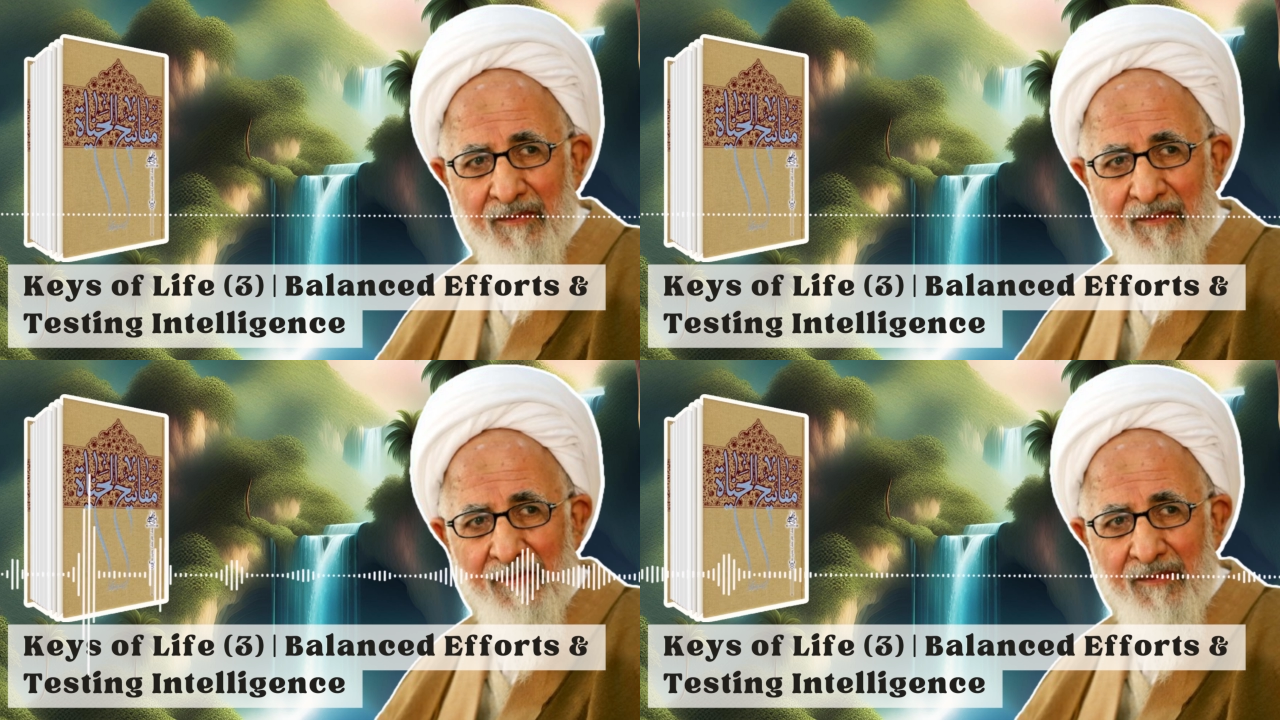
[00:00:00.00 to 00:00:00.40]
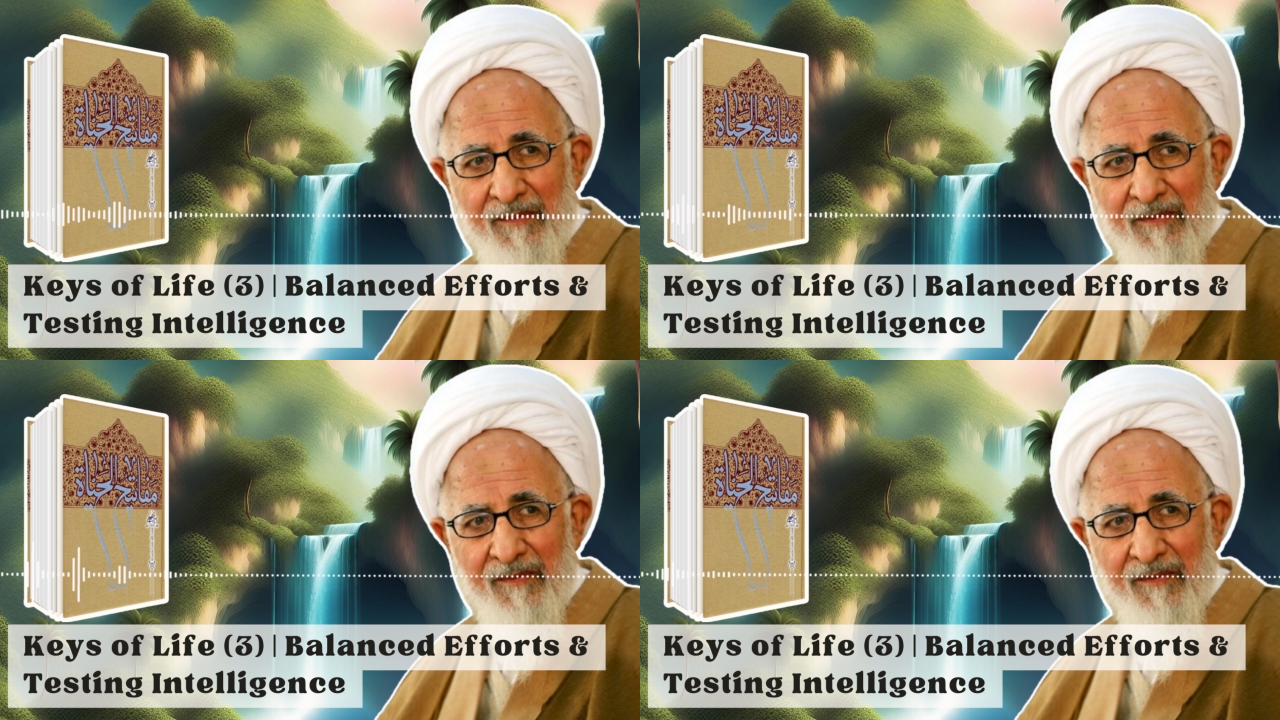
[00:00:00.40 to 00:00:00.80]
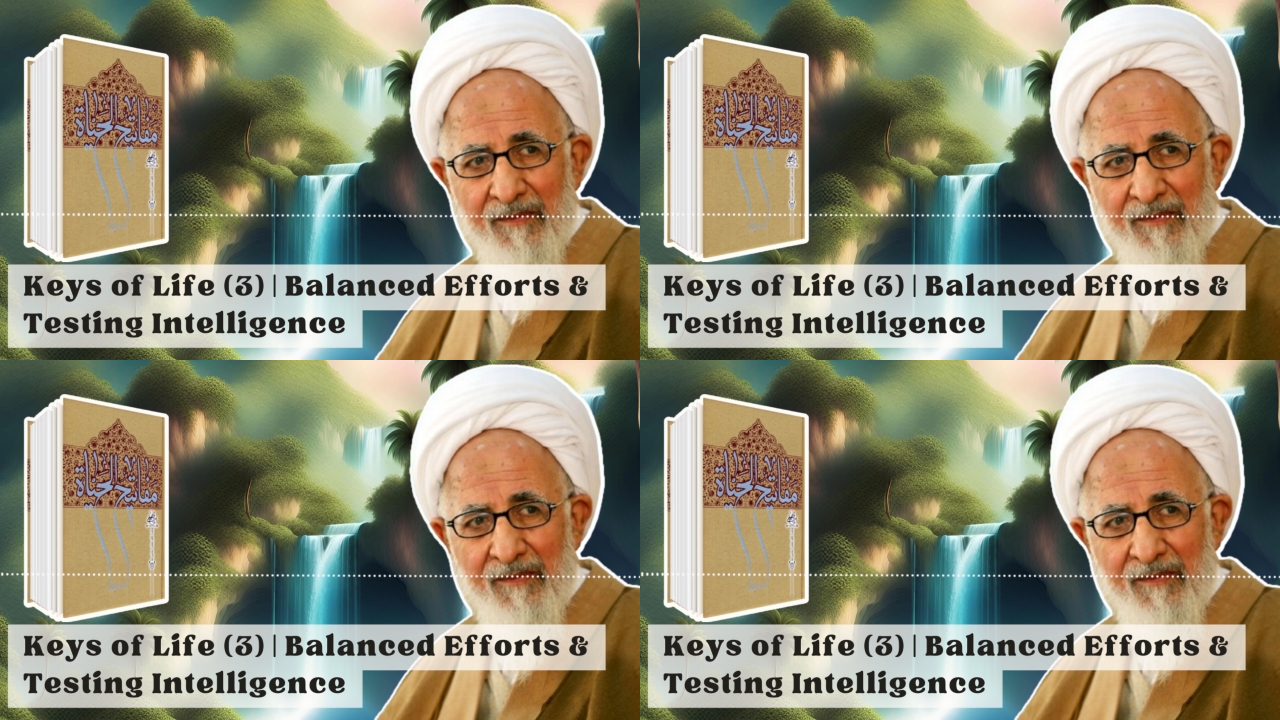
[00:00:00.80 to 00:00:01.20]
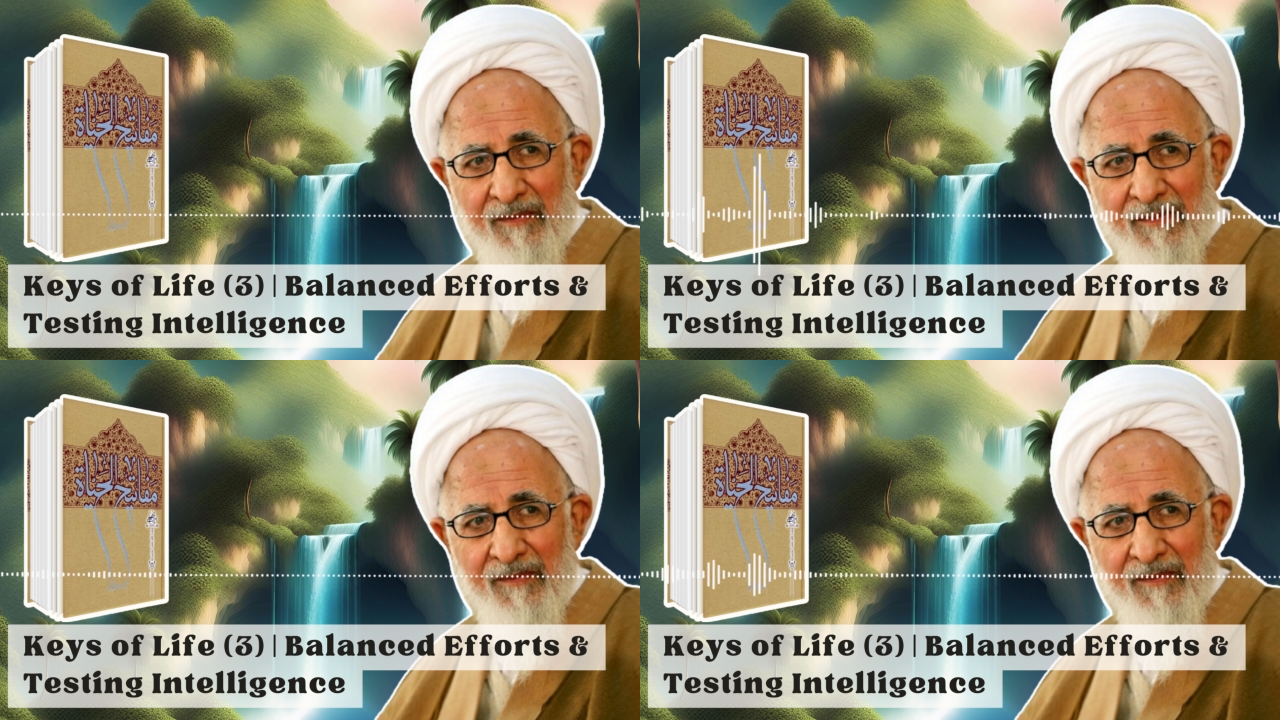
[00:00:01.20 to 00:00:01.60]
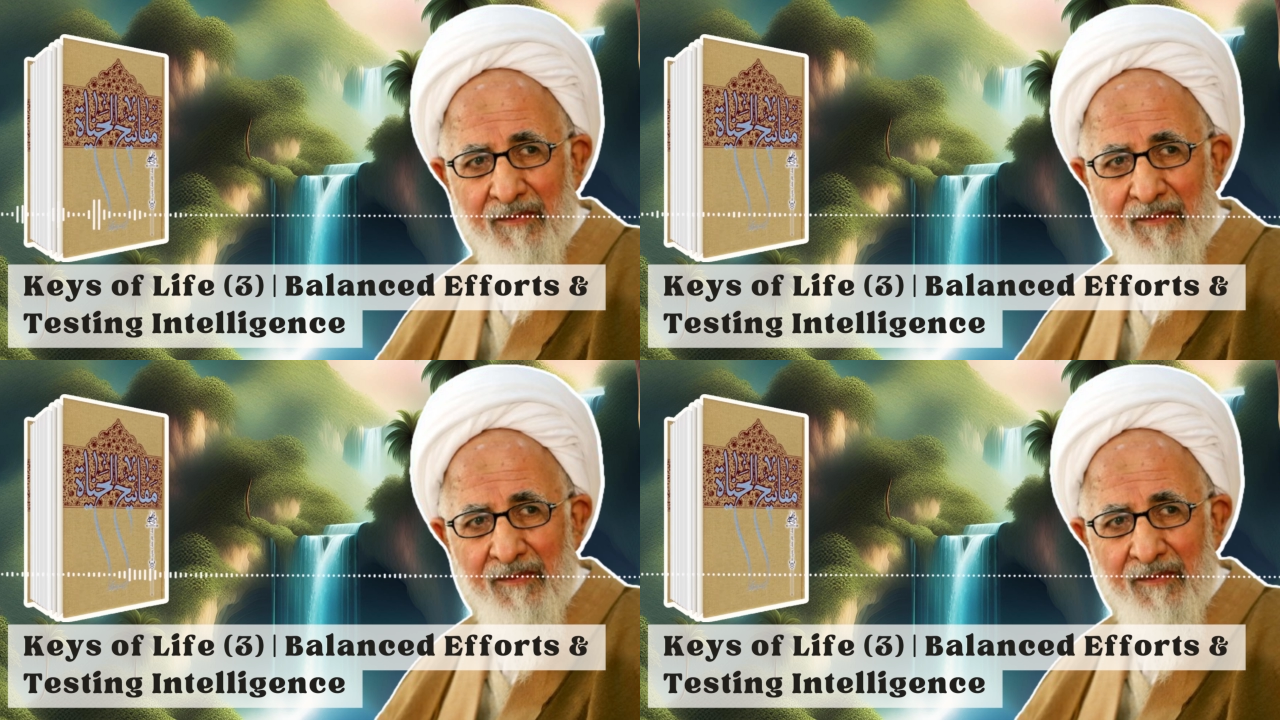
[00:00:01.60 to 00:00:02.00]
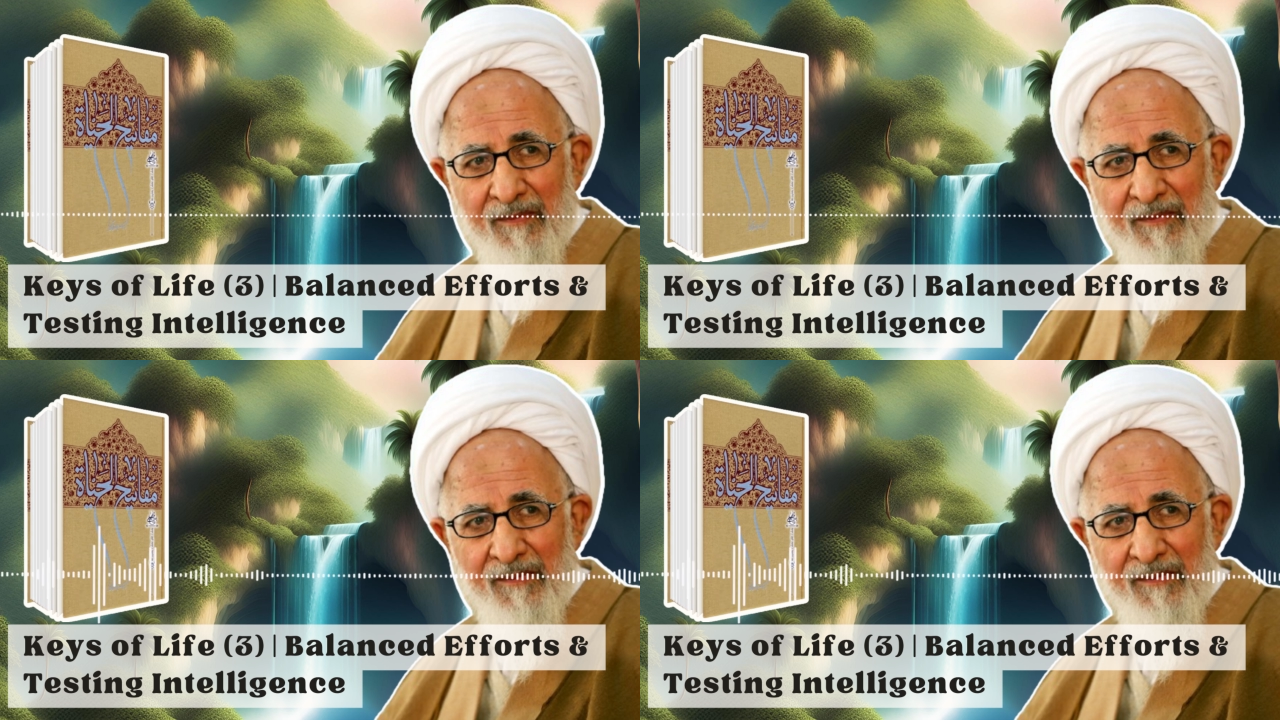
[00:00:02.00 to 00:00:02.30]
spiritually, bro.